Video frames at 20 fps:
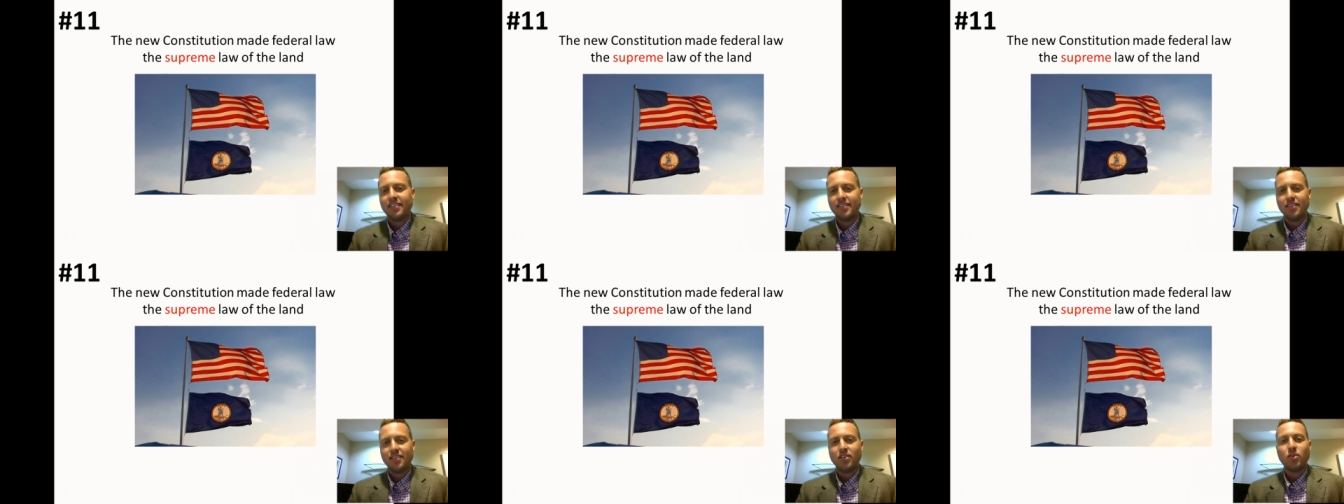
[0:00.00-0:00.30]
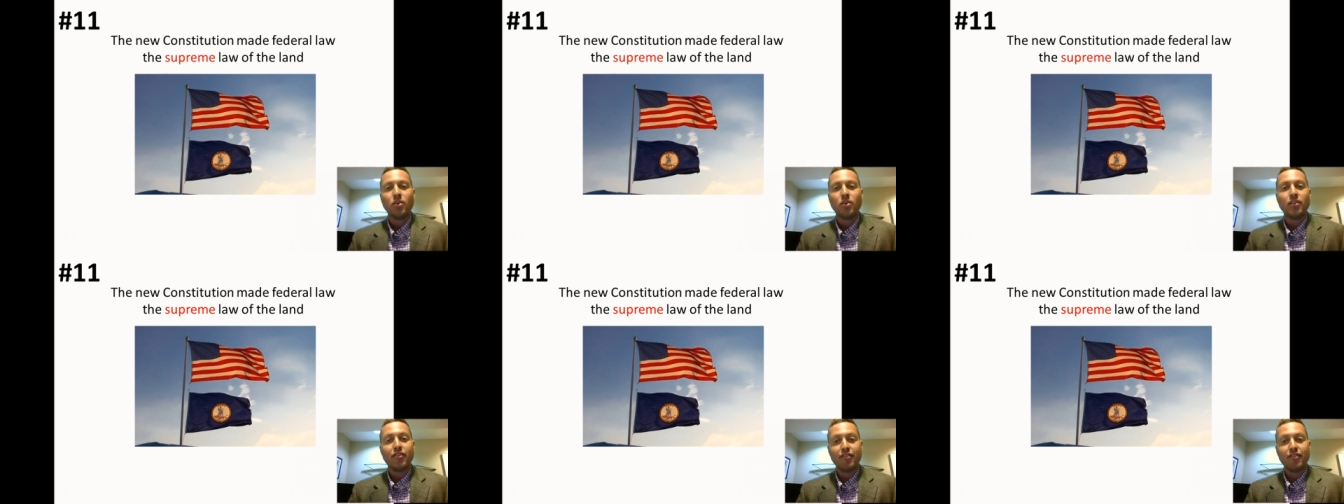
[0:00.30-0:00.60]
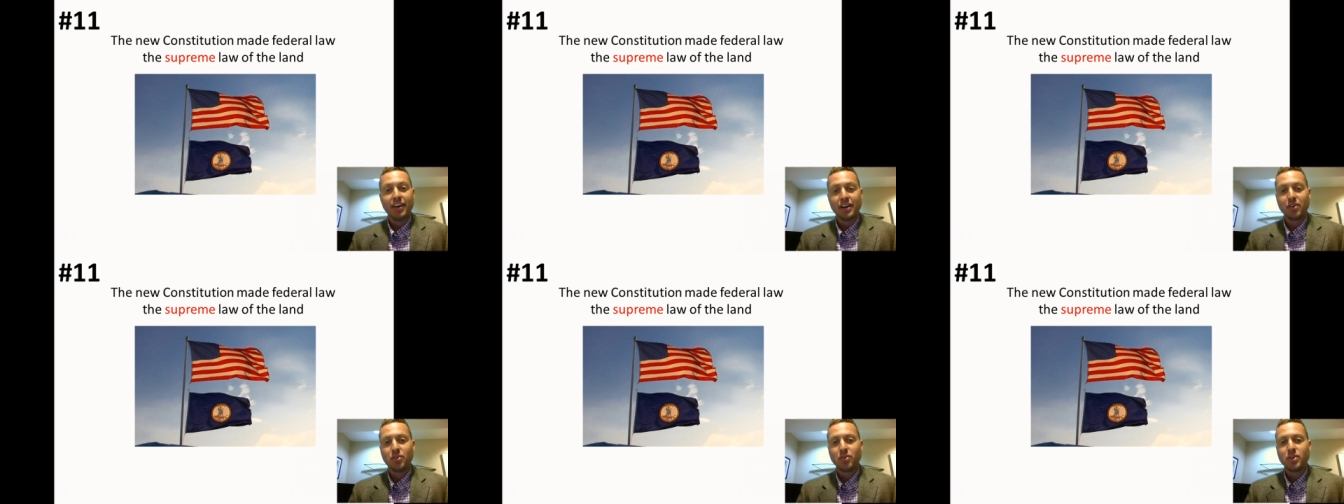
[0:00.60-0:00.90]
or
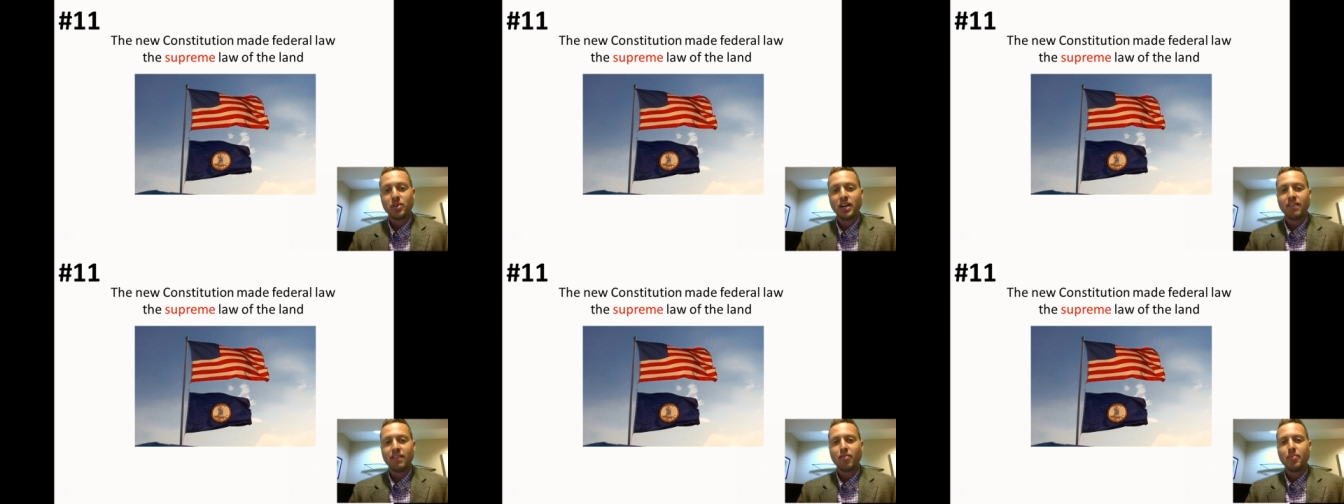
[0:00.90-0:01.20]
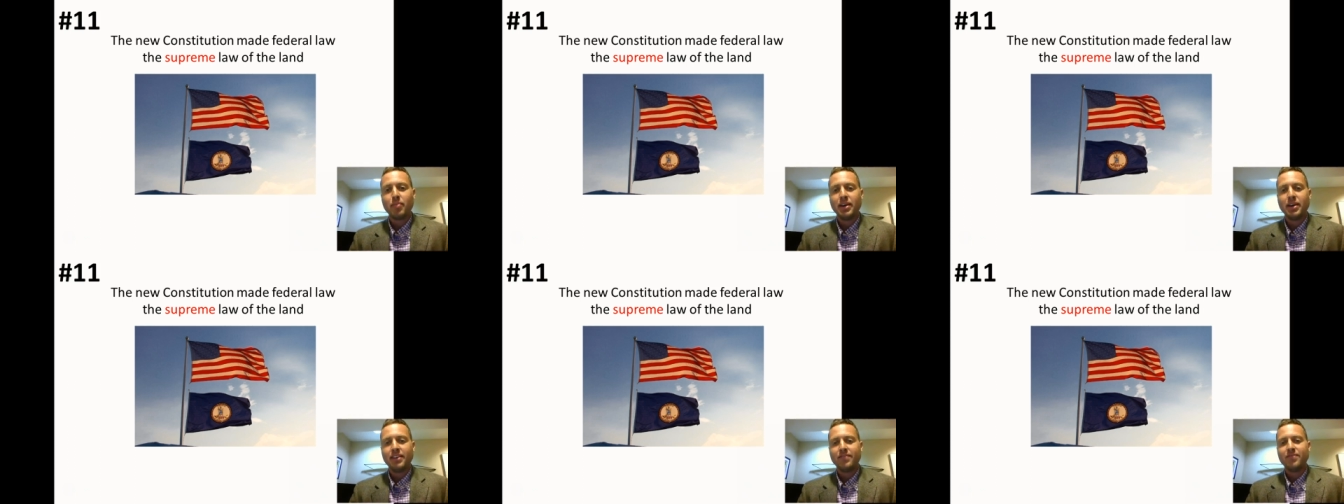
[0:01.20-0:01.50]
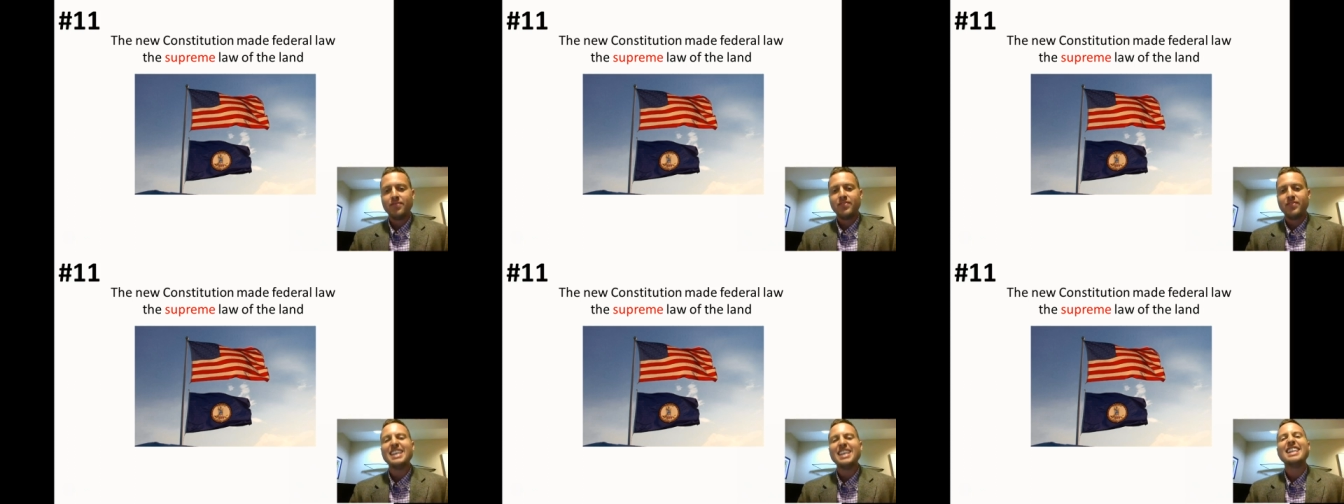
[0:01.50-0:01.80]
federal government,
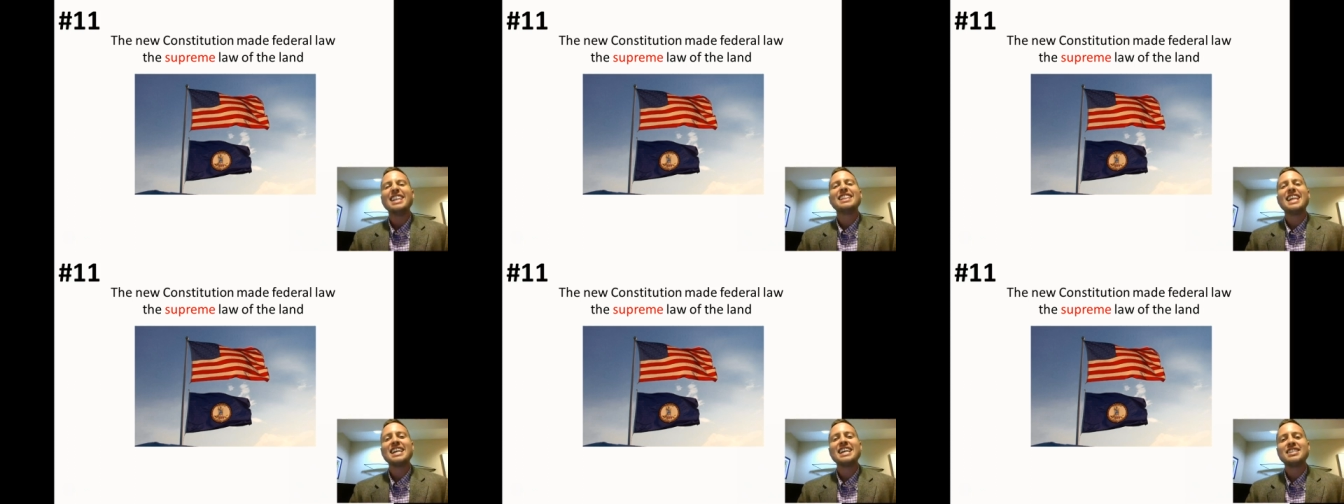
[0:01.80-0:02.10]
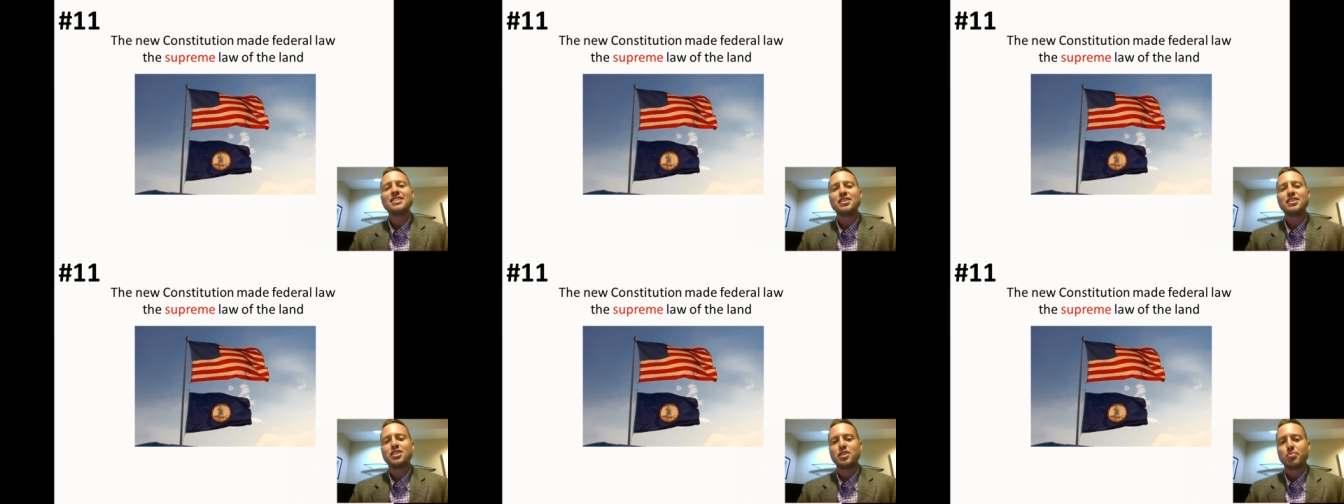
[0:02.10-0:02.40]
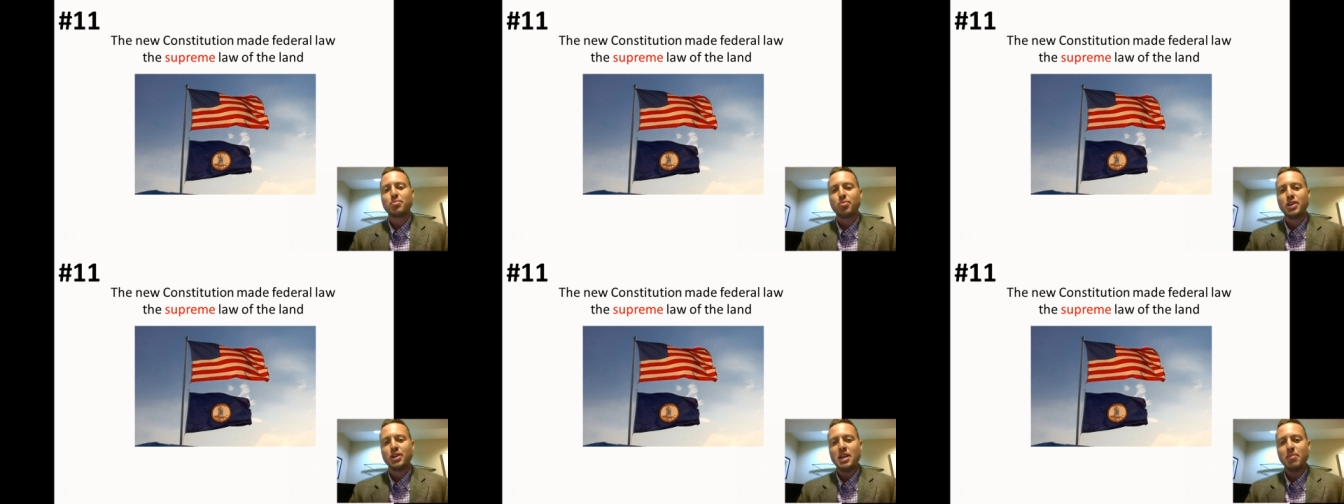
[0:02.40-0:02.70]
that's the
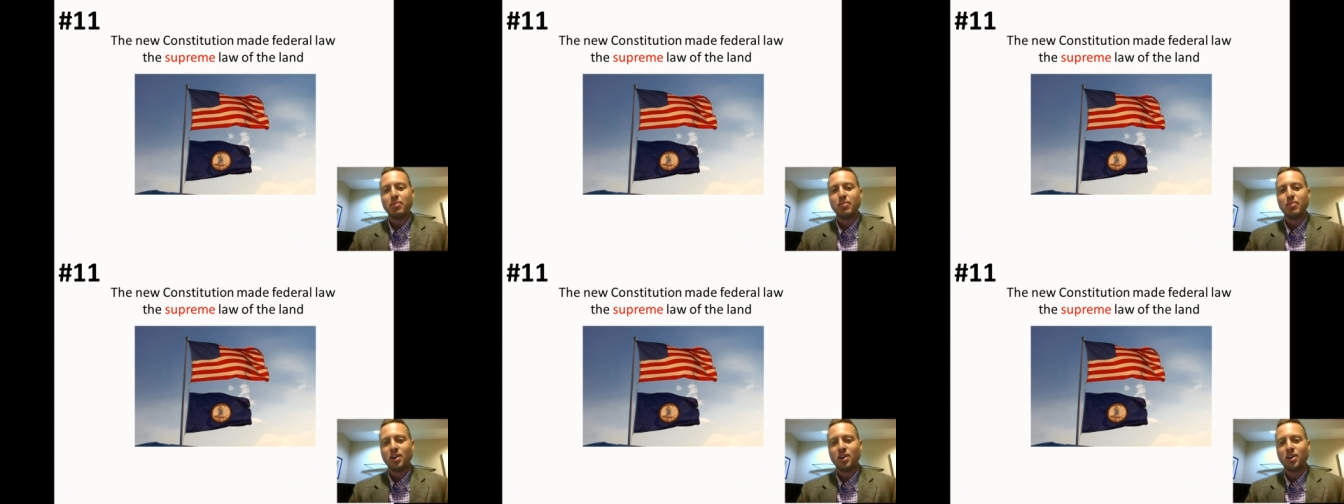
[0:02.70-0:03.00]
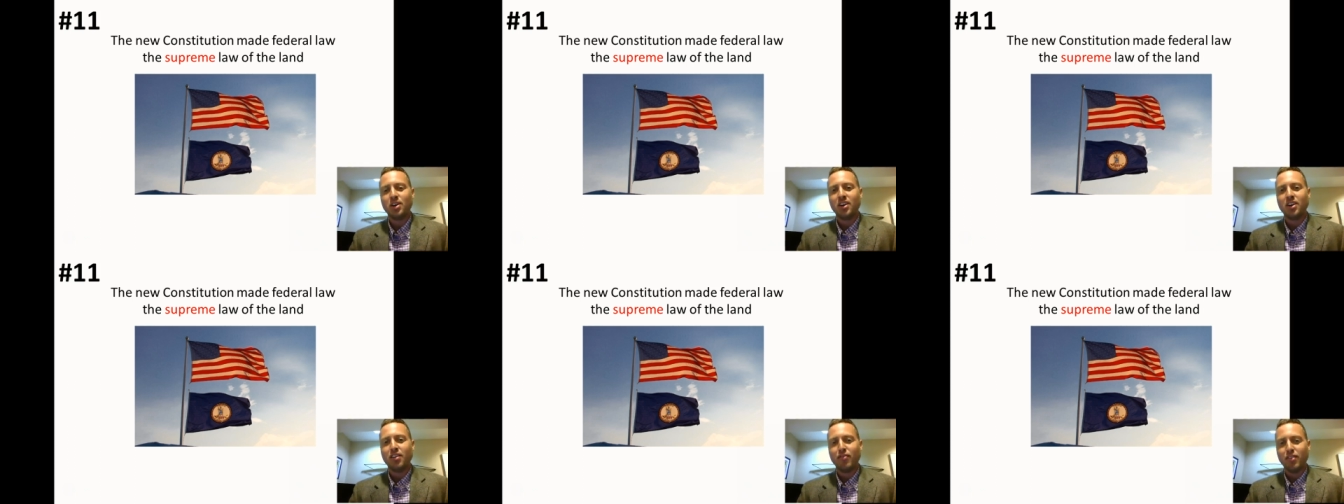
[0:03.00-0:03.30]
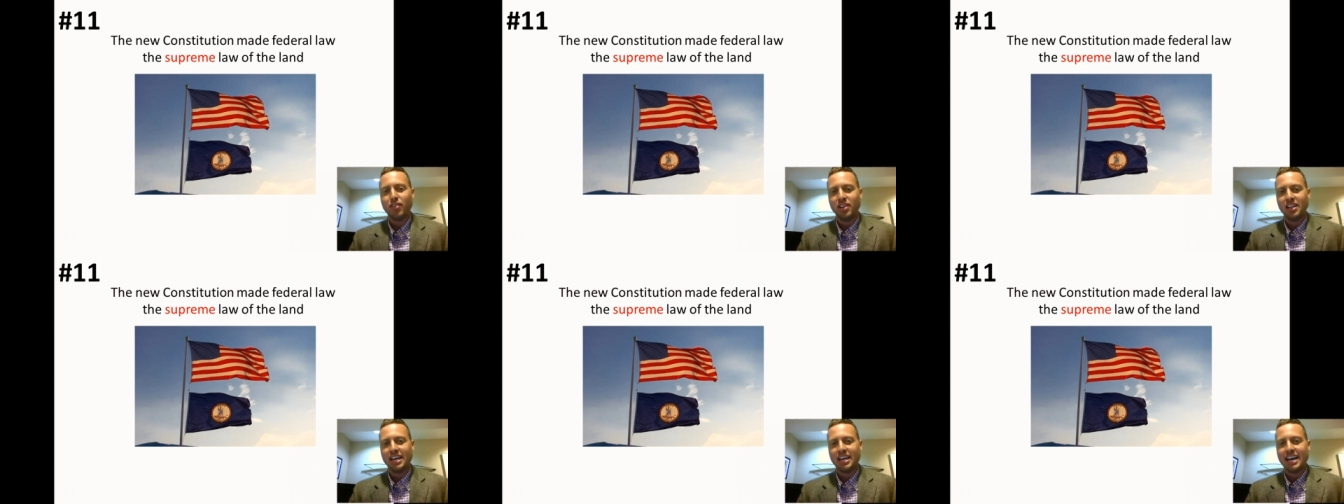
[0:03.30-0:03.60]
supreme law of
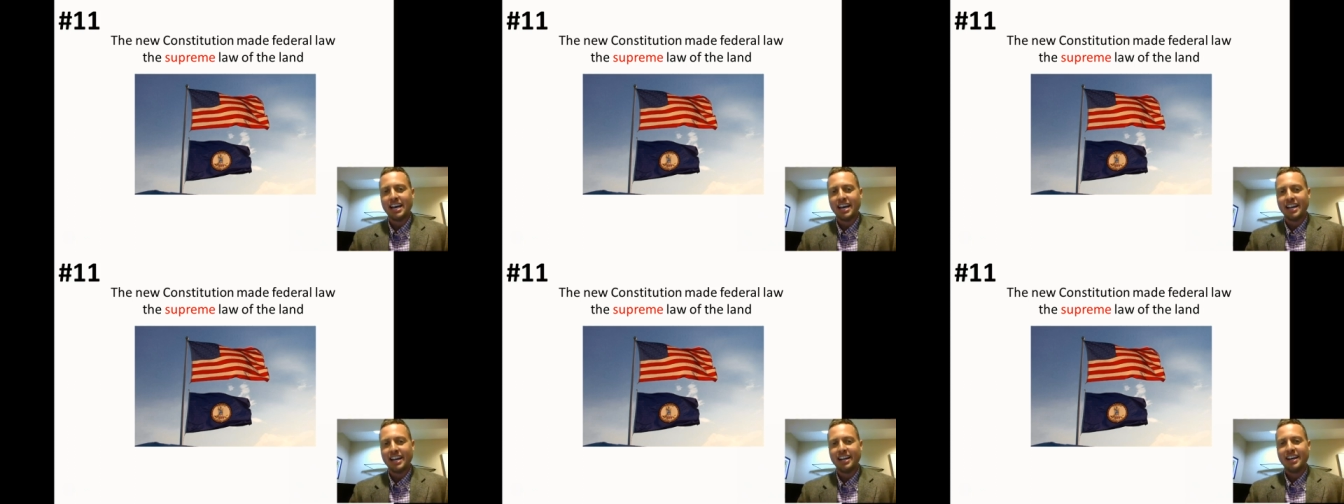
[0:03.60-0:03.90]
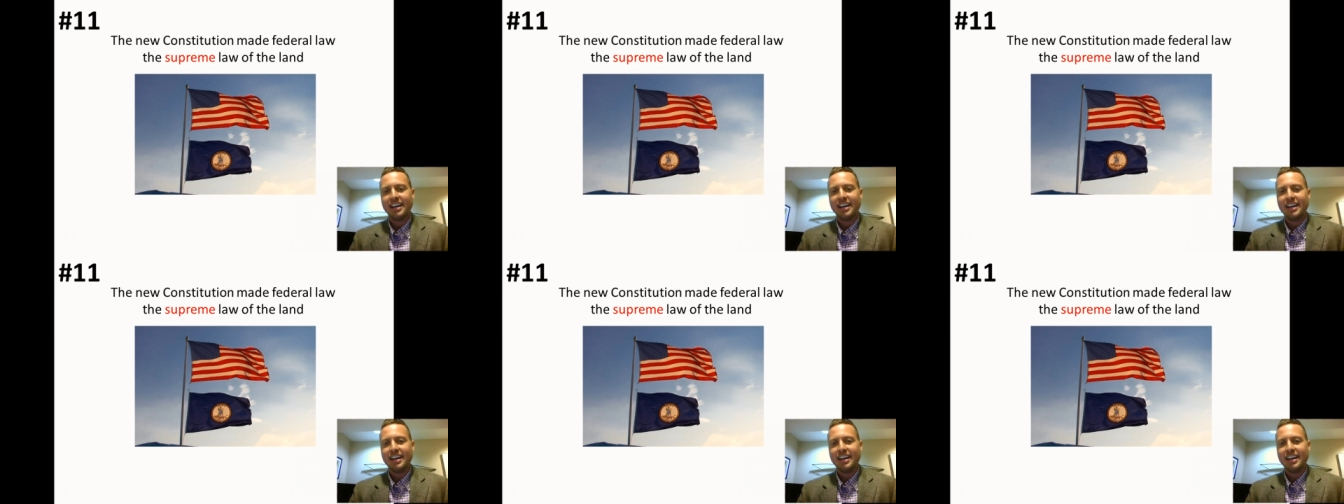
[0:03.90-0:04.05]
the land.